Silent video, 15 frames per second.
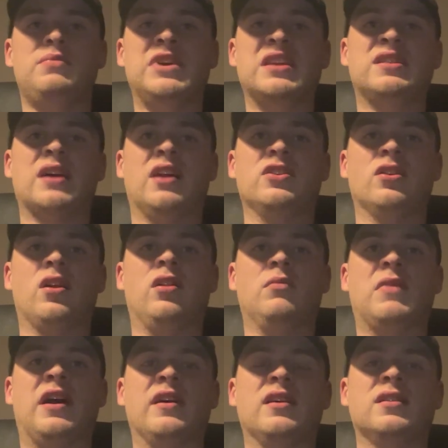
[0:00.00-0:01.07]
Beat Daniel
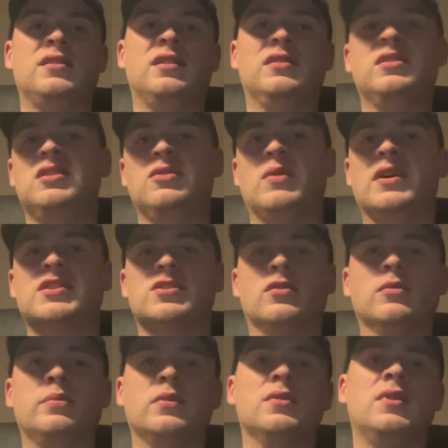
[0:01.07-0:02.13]
Altmaier in the US
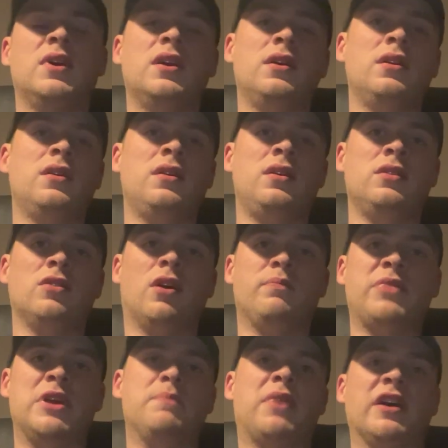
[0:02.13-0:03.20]
Open.
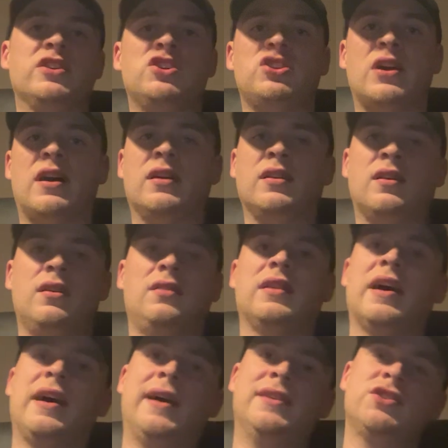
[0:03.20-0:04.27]
Got beat by Xiang,
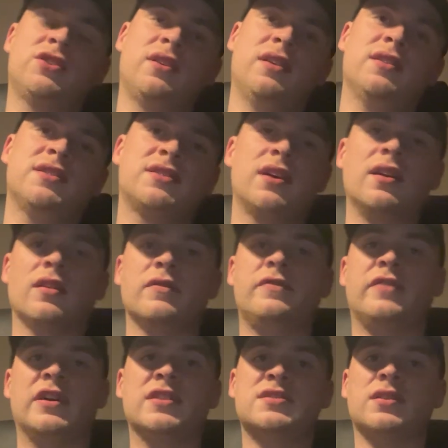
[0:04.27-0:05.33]
Lehechka, Taylor
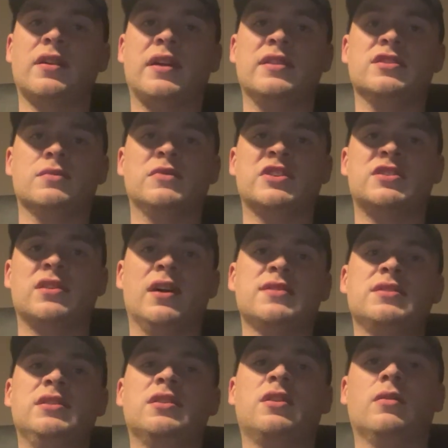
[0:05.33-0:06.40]
Fritz, Lorenzo
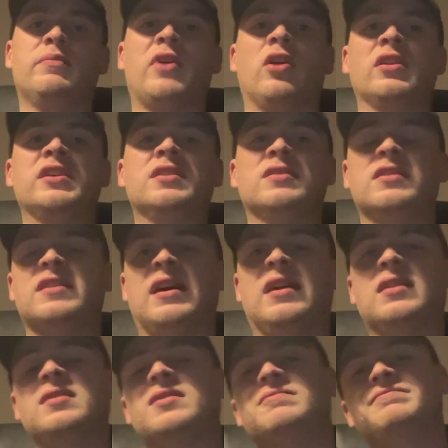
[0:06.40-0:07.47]
Musetti, Caboli,
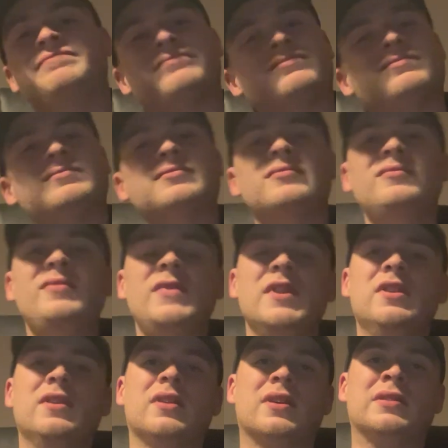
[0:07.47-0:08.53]
Nadal.
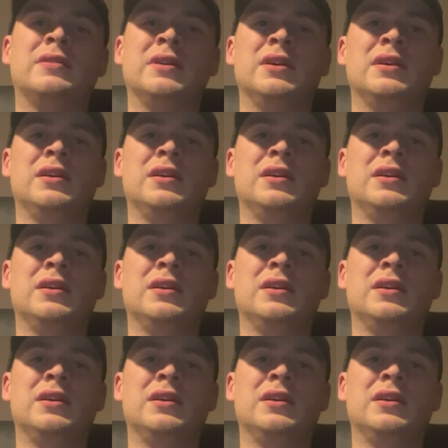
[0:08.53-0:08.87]
You know,